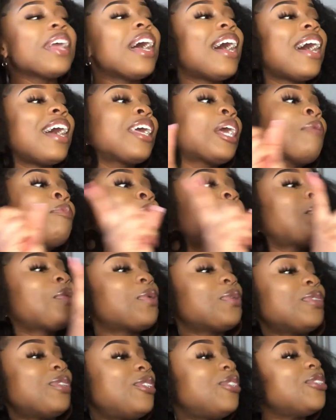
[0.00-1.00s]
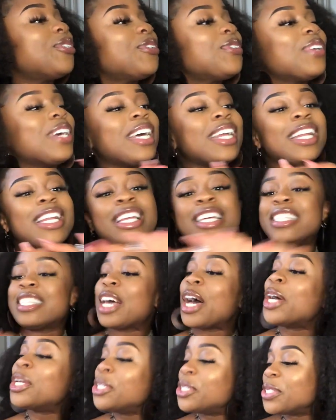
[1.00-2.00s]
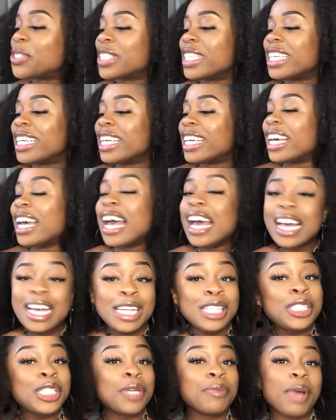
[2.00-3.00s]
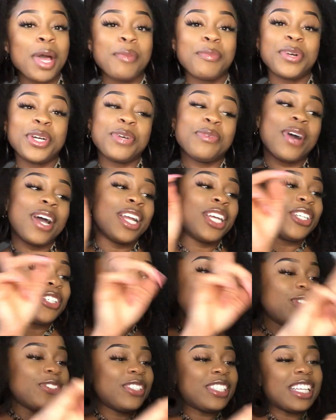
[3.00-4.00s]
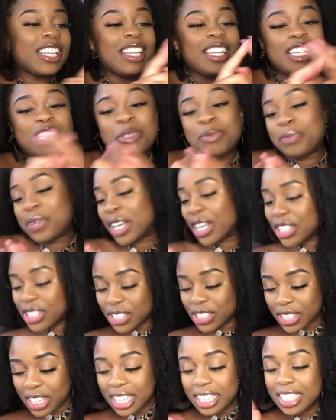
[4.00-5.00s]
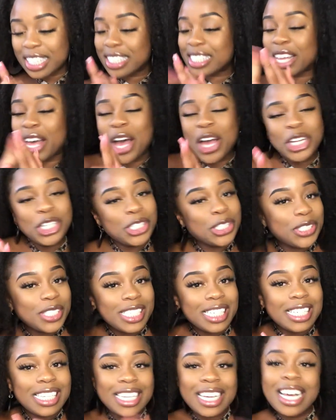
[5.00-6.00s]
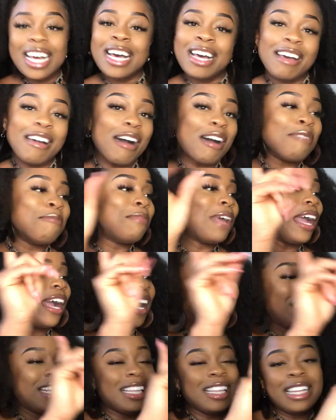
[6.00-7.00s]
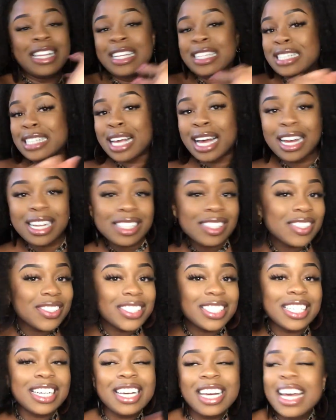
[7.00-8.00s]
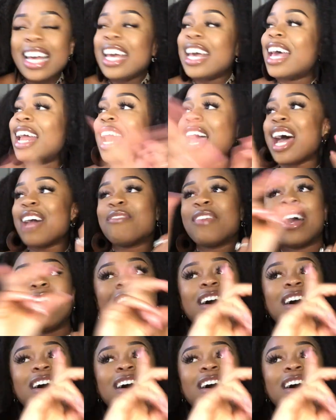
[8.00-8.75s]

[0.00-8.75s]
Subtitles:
I got proposed to in this country, took my pre-wedding shoots in this country, got married in this country, and had my